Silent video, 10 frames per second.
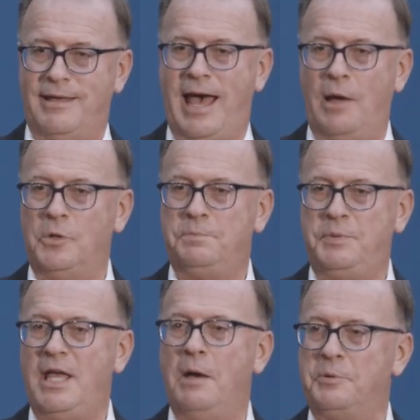I would
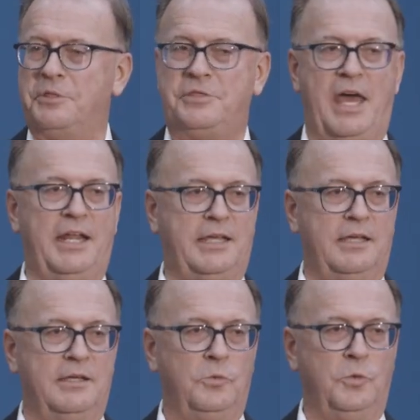be
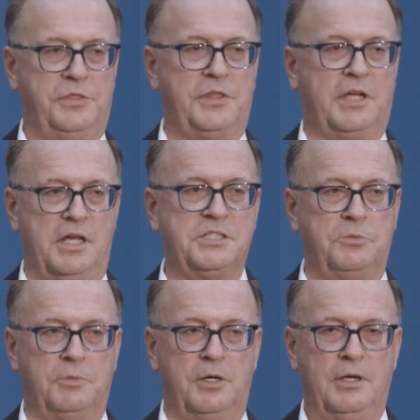empathetic with the
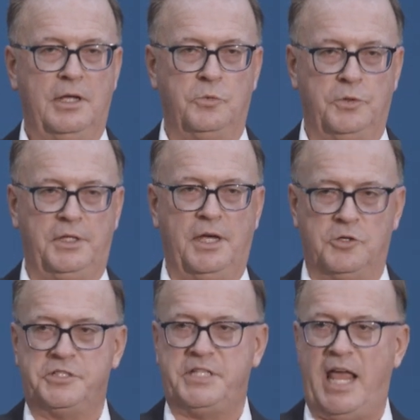customer and really
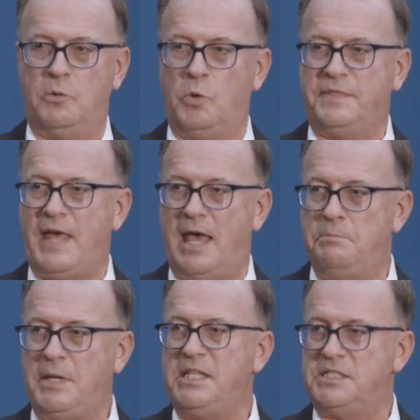understand what
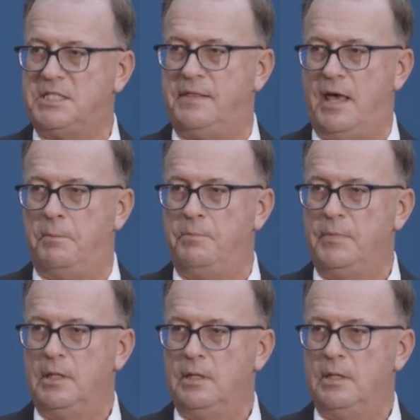that means to them